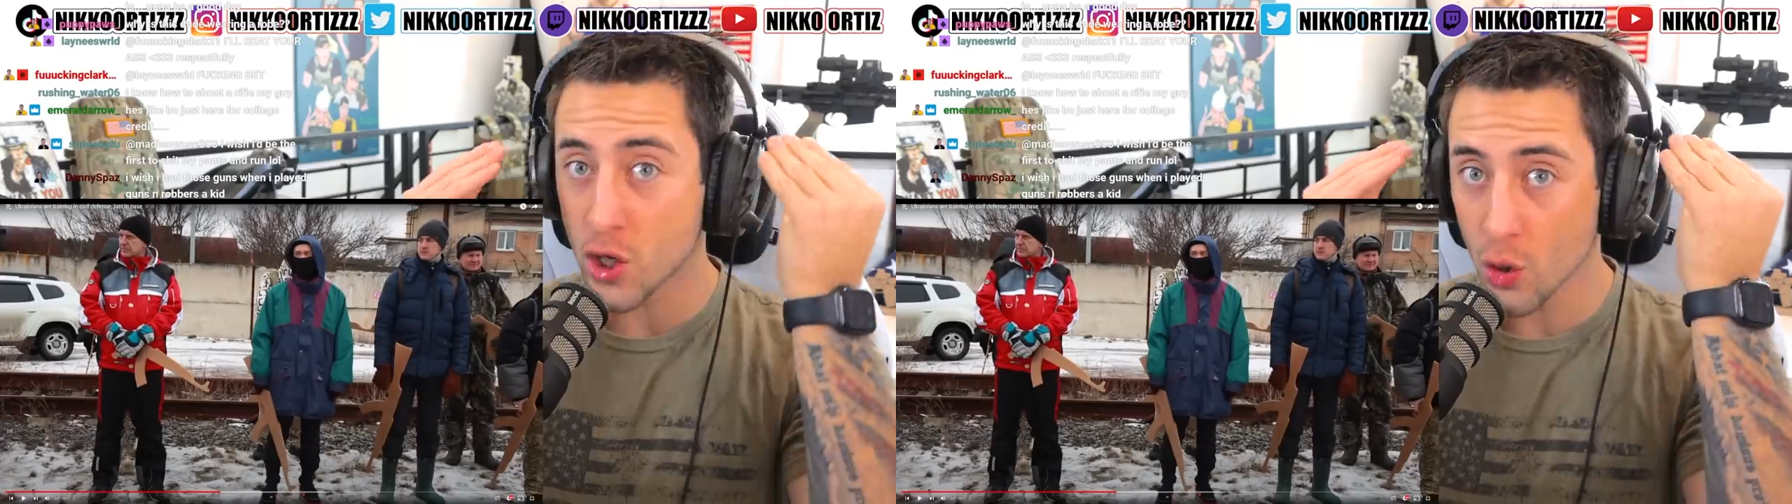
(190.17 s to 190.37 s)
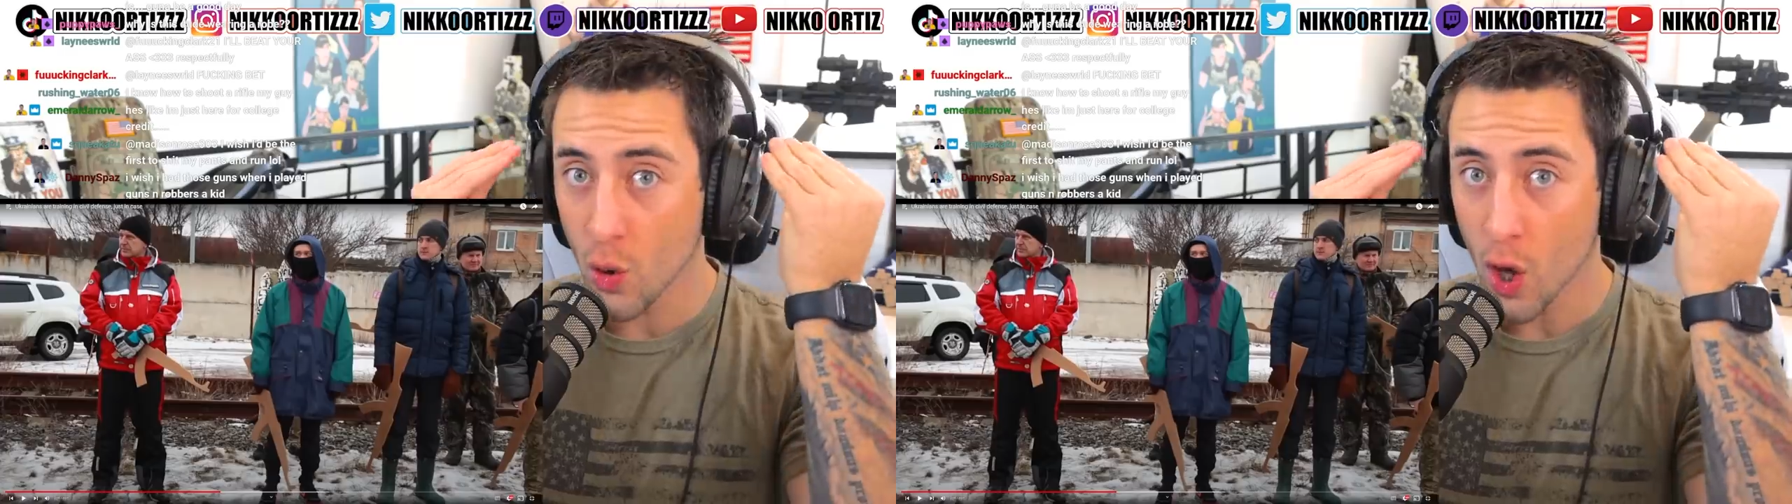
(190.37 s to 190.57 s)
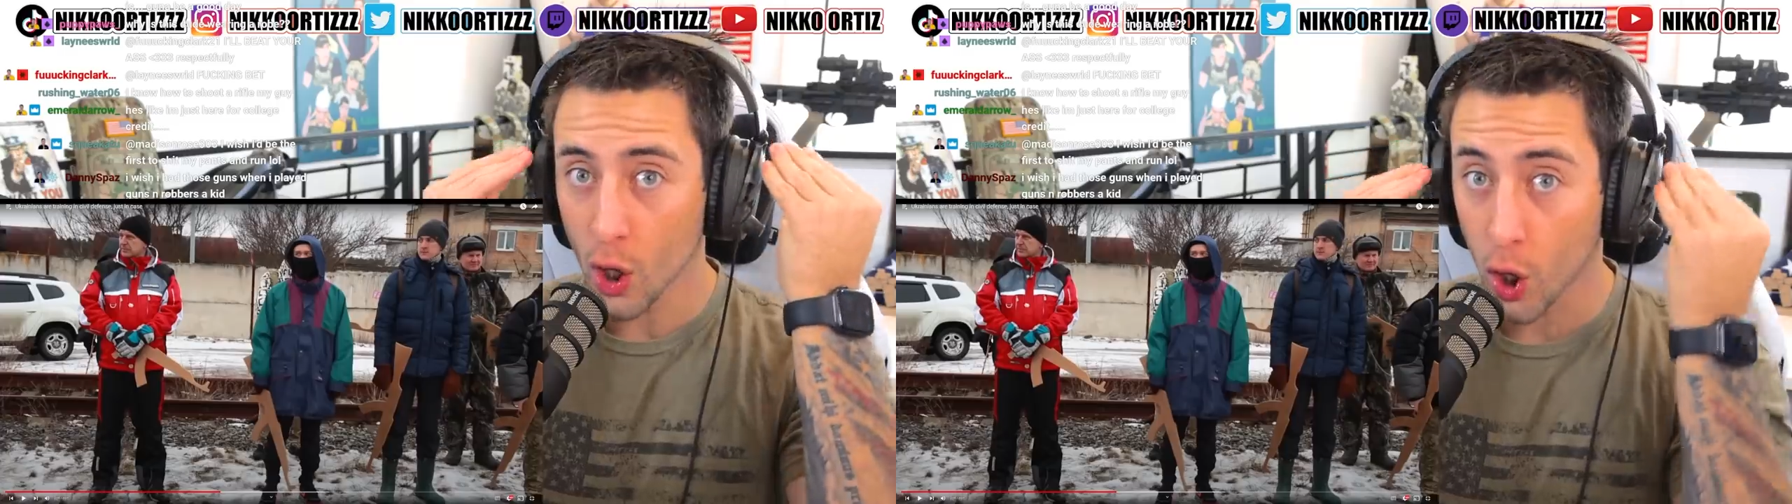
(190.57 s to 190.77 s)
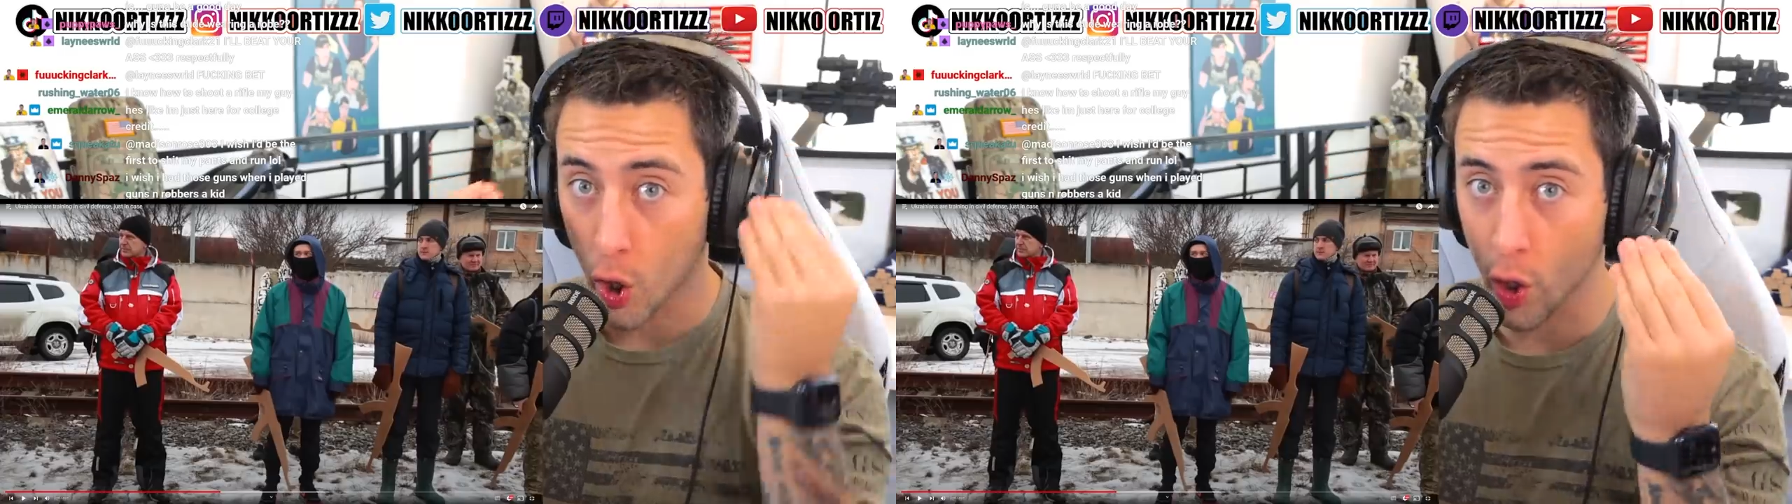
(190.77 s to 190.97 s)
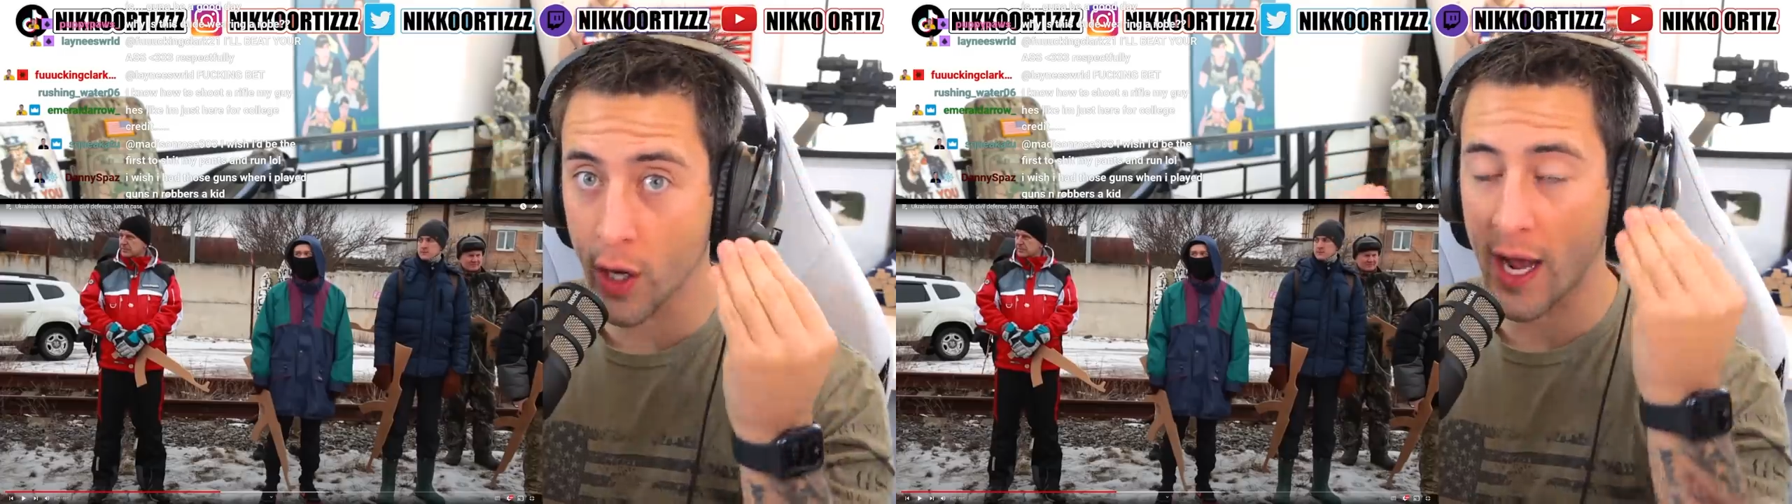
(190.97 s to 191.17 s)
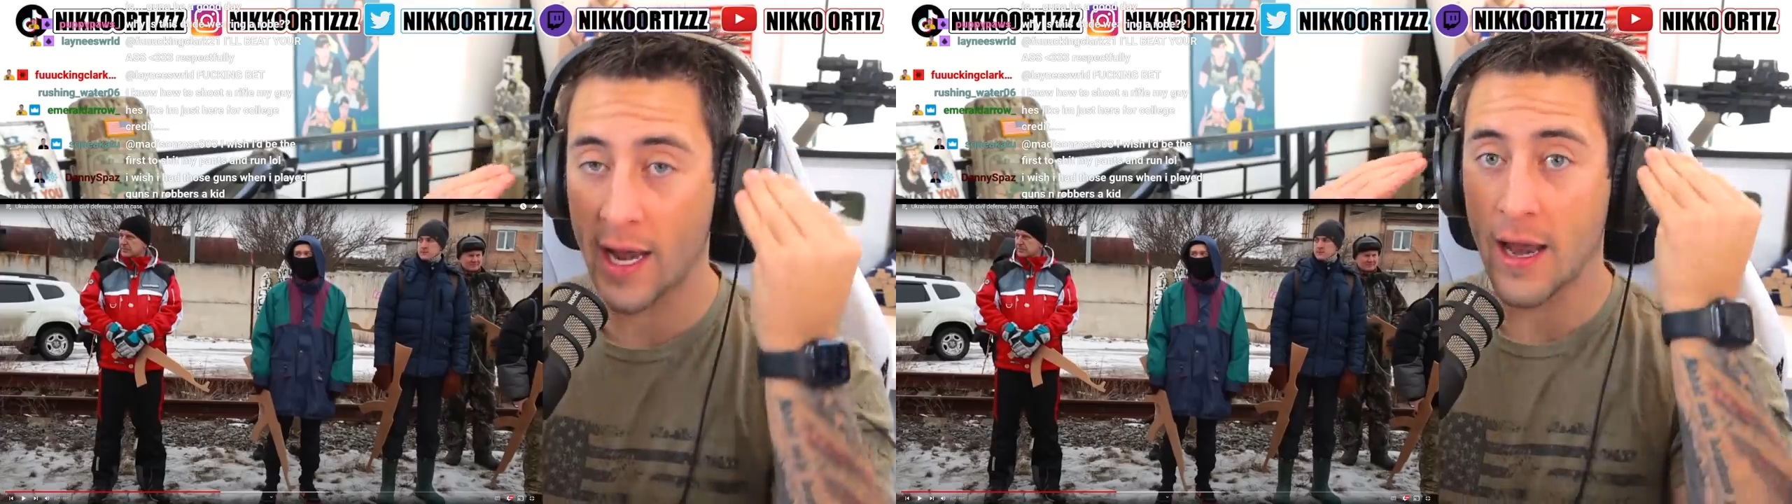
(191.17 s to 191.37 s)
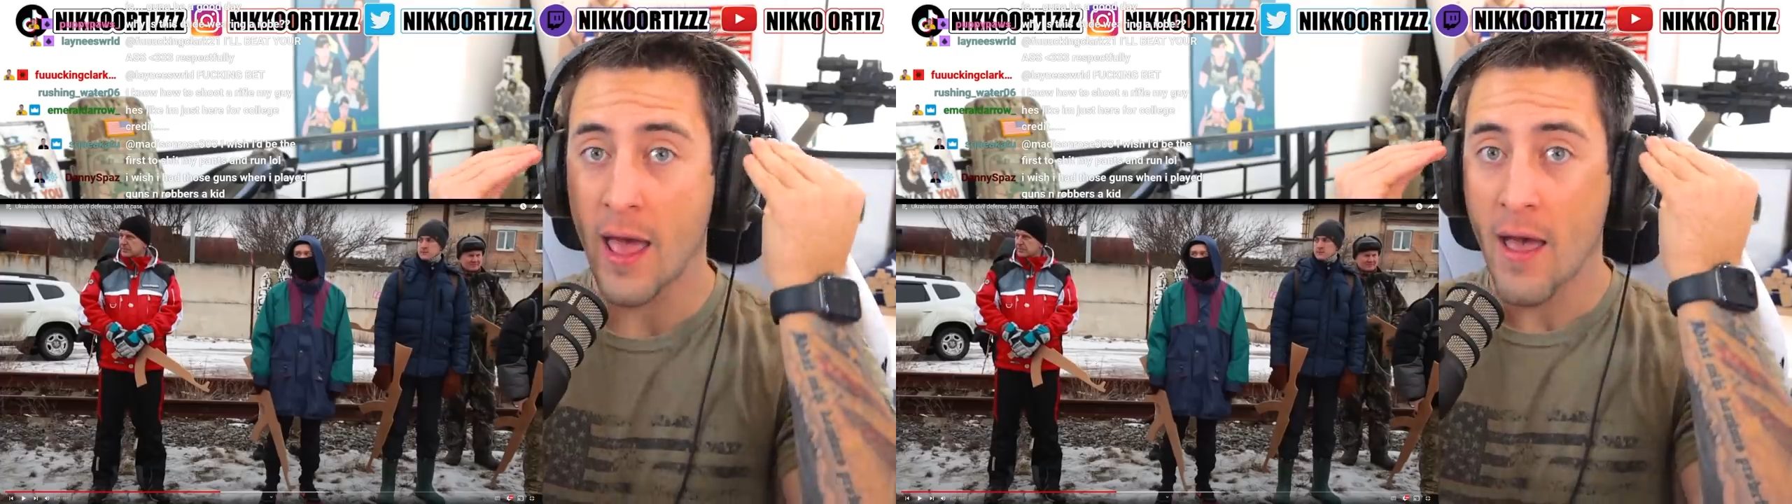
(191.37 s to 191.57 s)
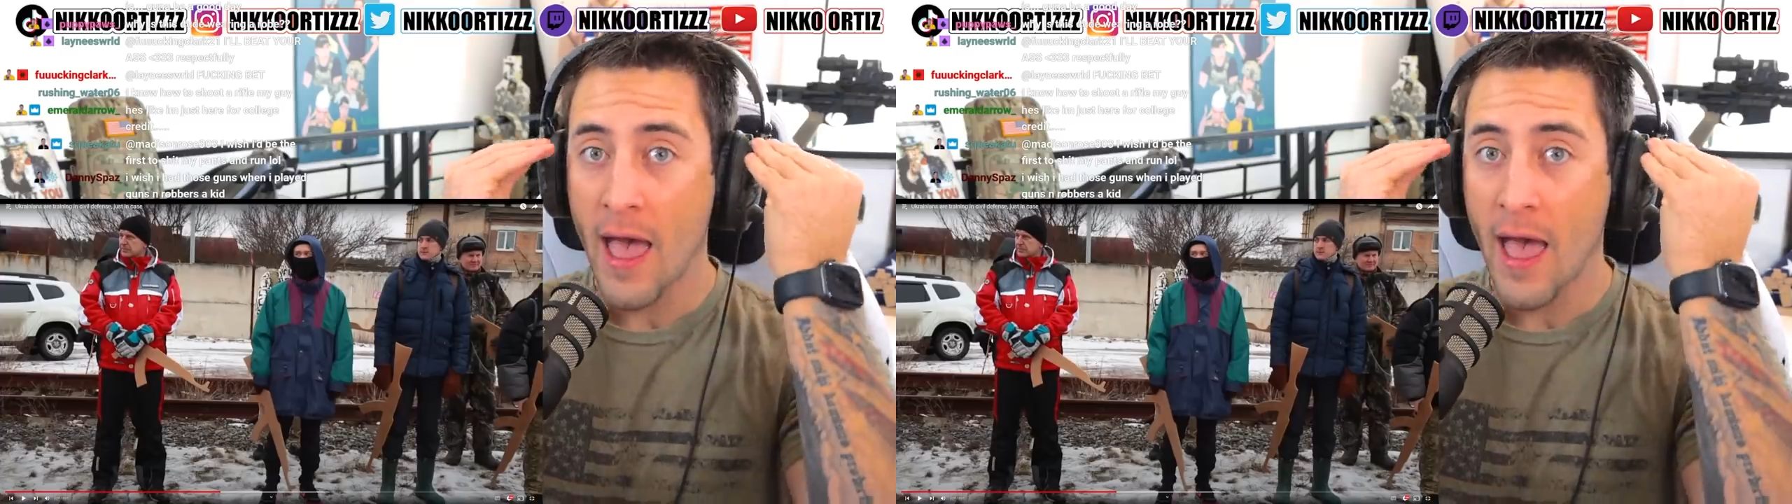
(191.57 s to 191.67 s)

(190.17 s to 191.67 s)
to learn and